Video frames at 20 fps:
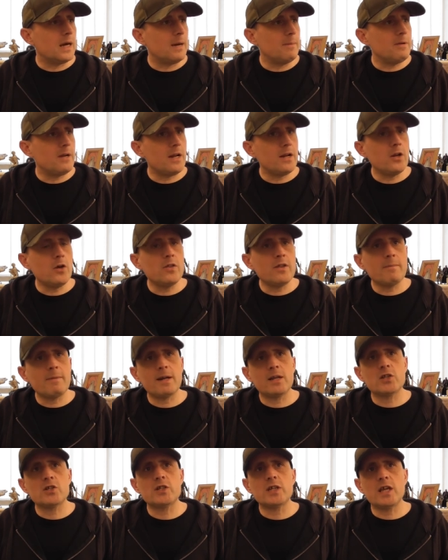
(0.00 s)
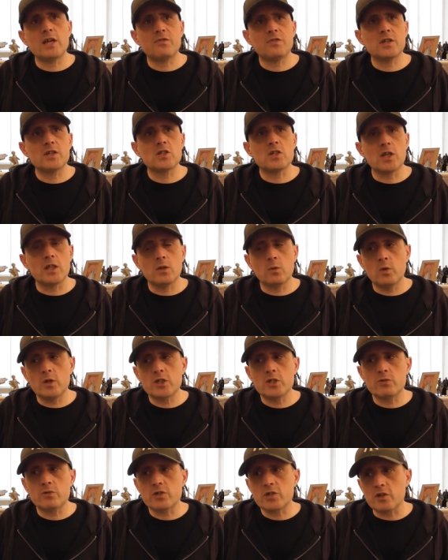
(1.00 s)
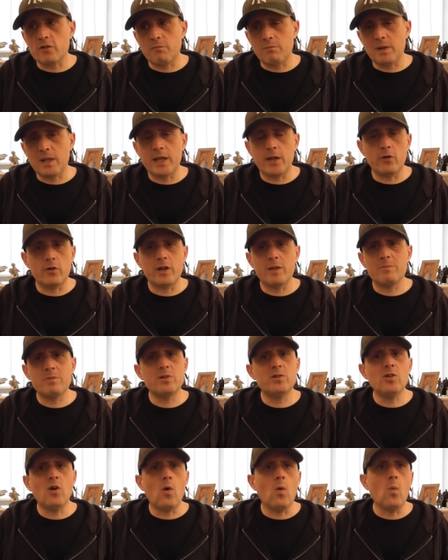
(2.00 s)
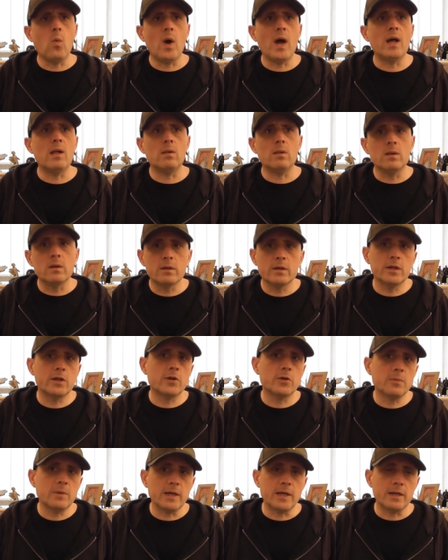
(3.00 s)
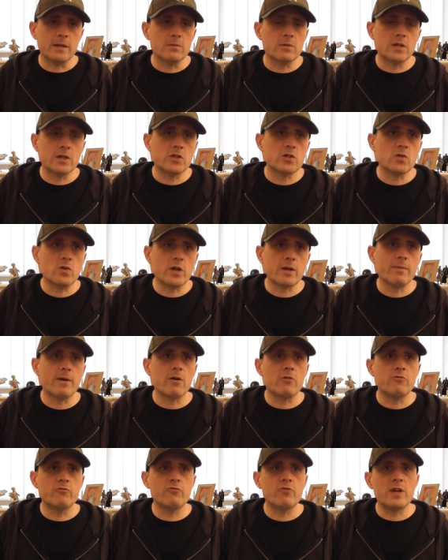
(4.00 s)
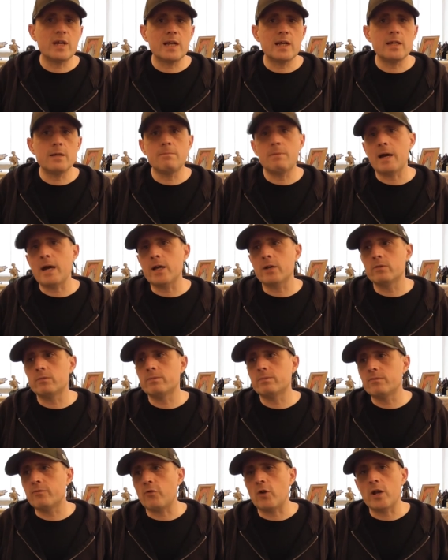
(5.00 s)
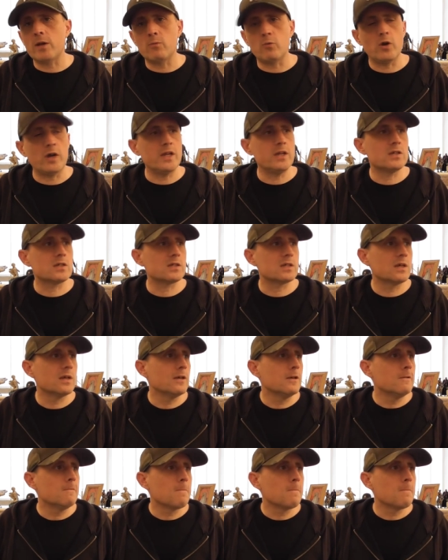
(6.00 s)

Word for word: I mean, I know they managed to get things like The Witcher and stuff playing on it, but not well. You know what I mean? I mean you're talking about really bad frame rates